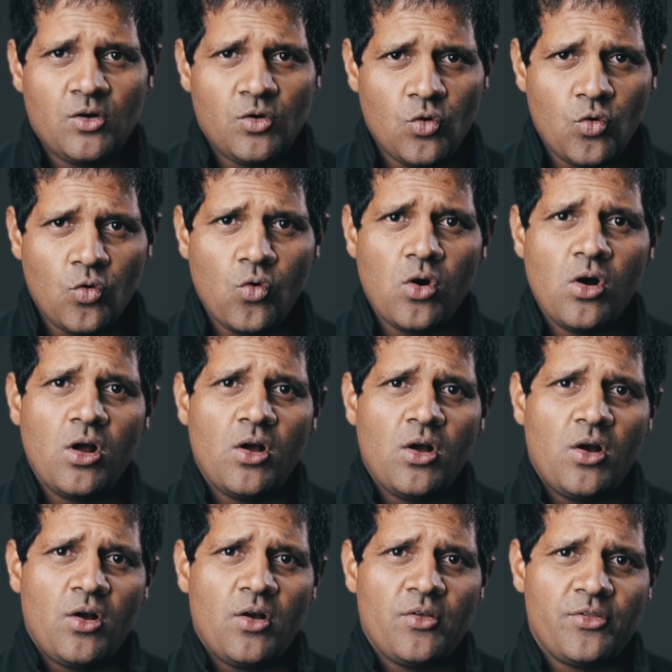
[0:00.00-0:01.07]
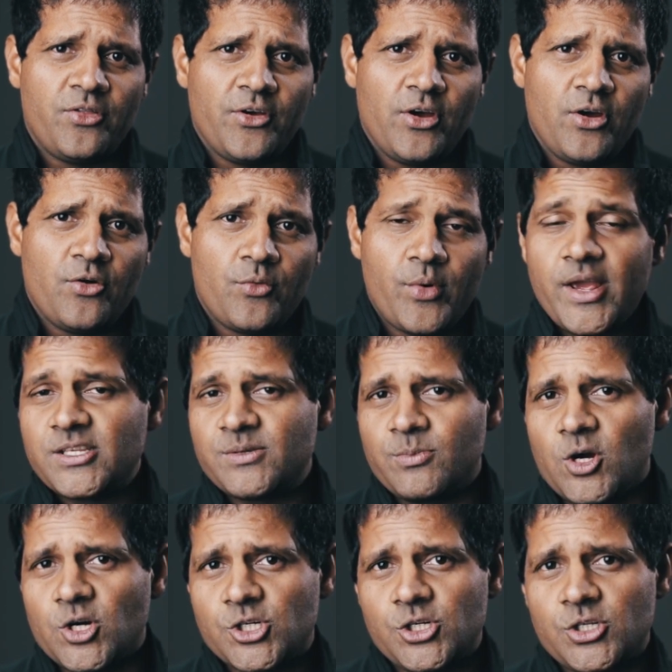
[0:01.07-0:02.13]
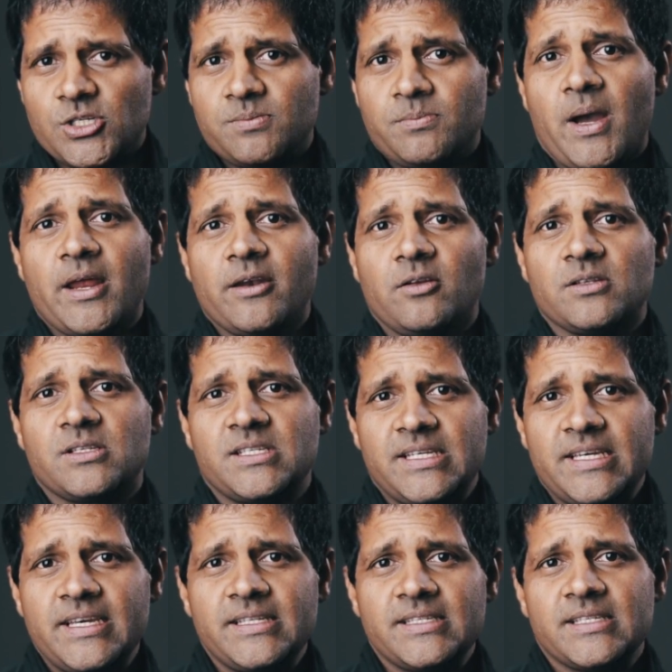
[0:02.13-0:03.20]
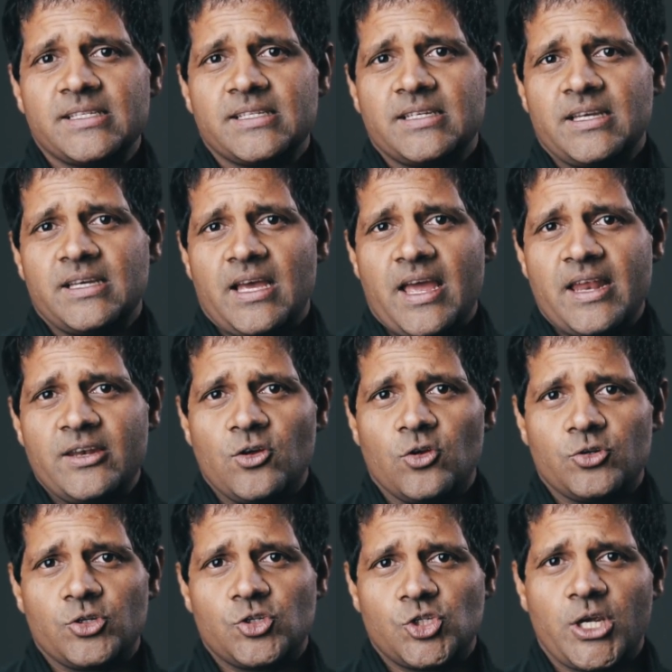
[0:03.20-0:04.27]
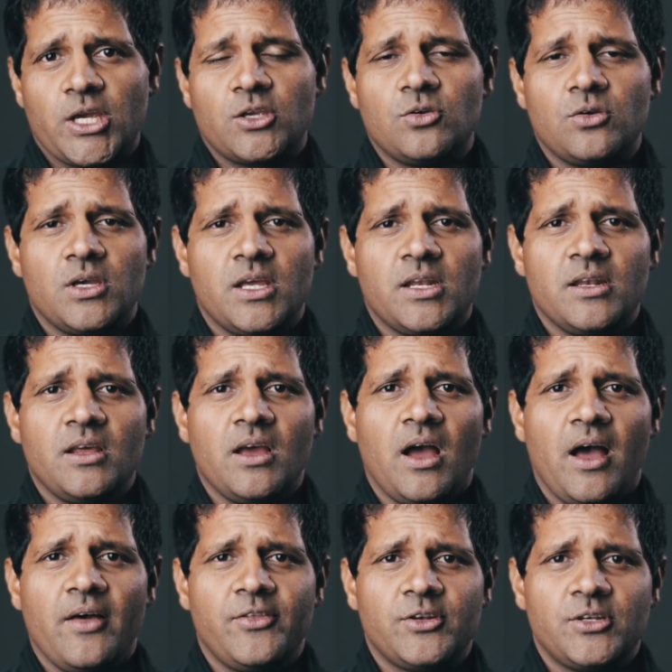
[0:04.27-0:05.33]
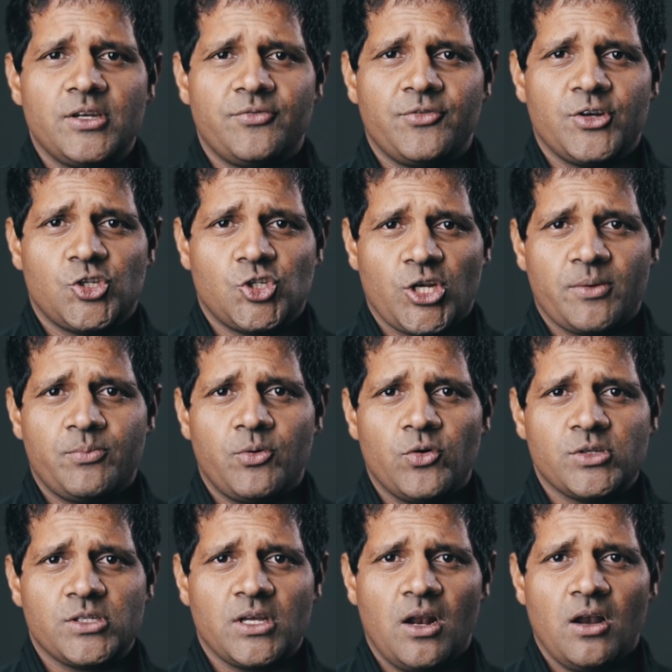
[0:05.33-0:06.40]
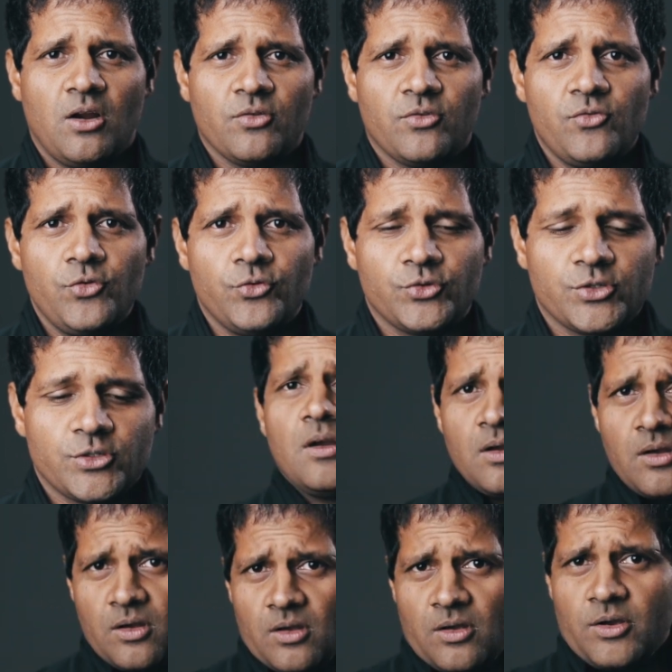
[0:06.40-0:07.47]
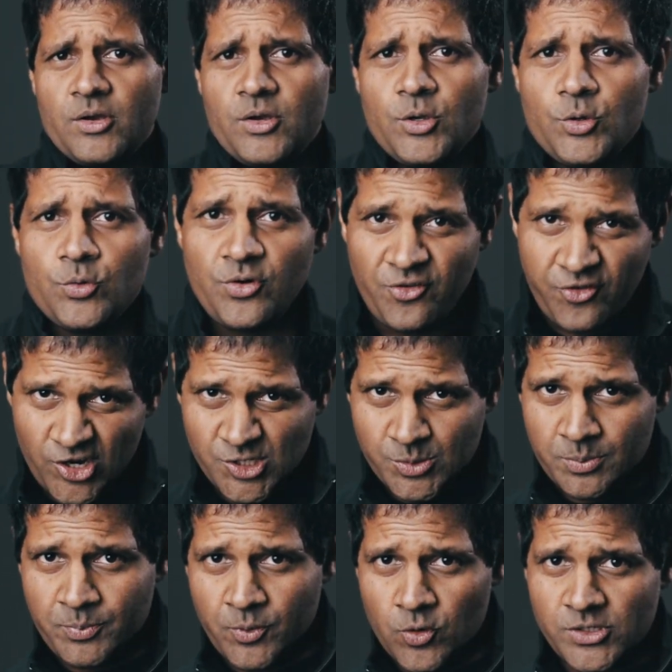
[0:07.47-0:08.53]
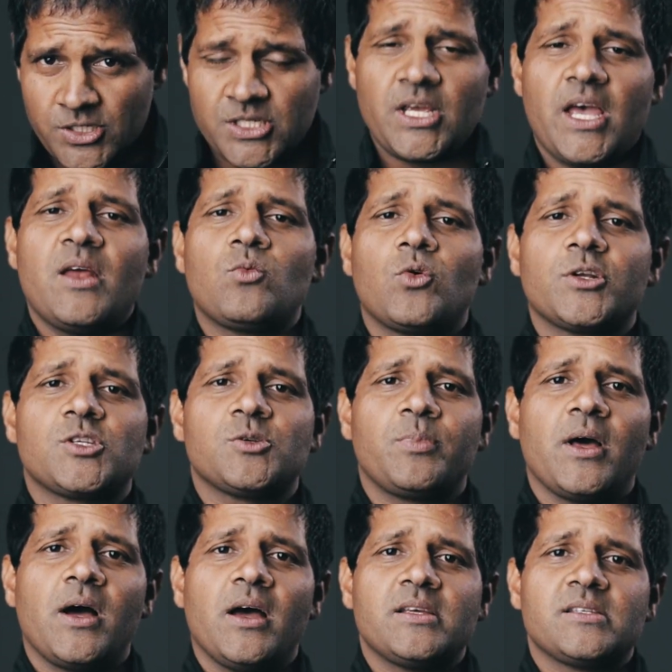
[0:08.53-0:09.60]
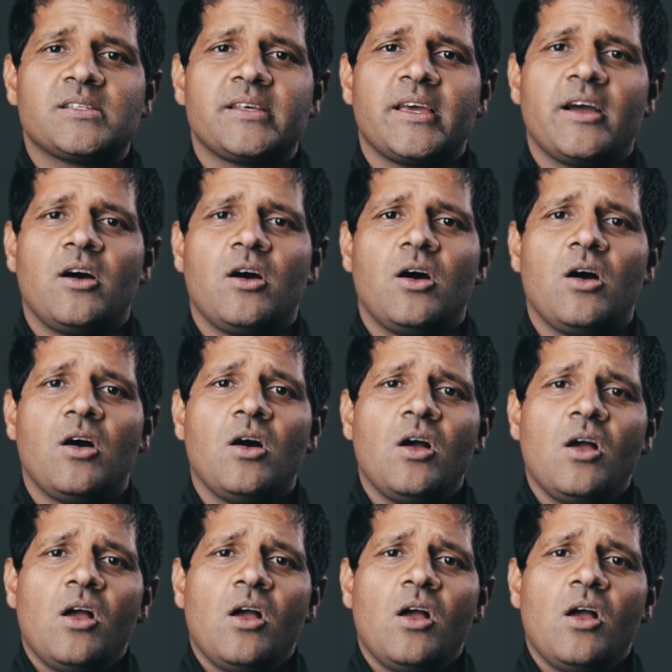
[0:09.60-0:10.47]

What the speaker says: or the race marshals might not see it and not check you in at the different checkpoints along the route. Refreshment points and water supplies. There are